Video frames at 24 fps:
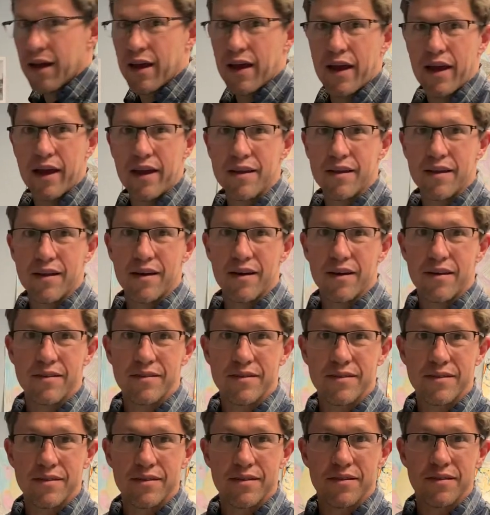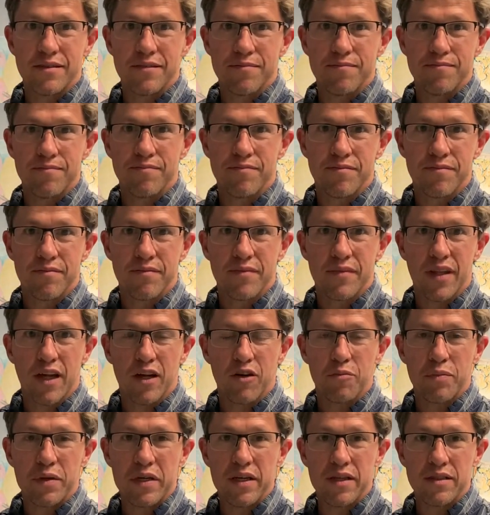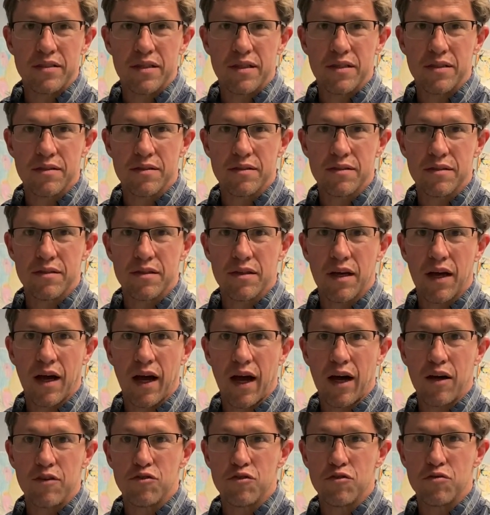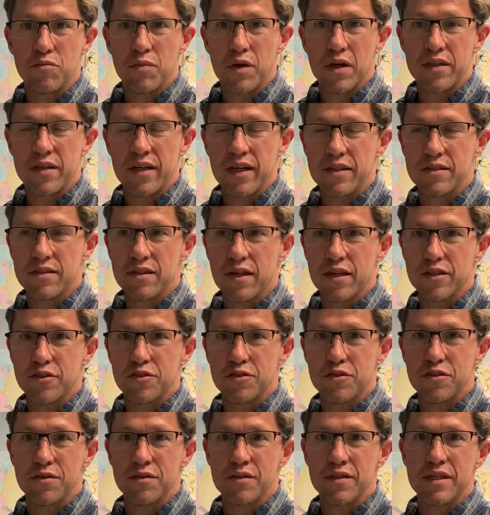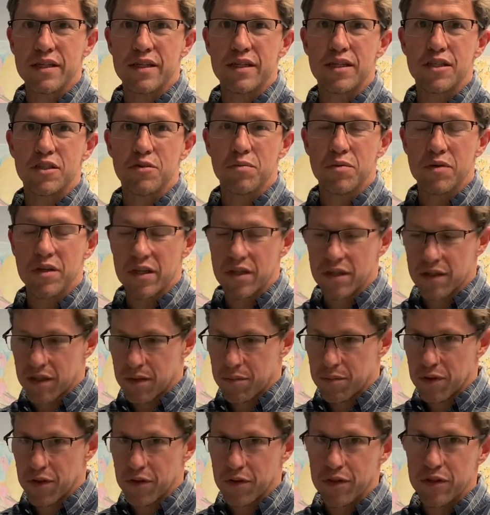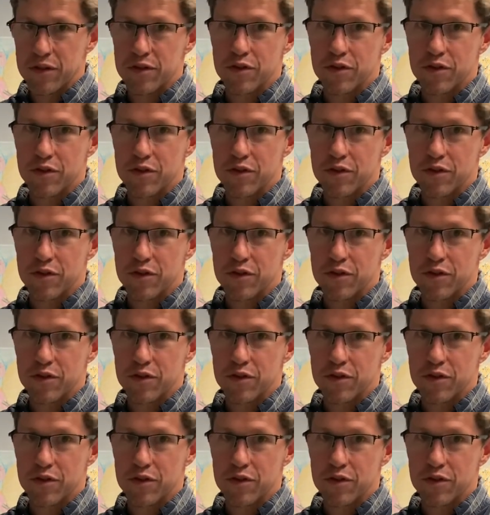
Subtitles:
And that'll be it. I'll do my next lecture lickety split and upload it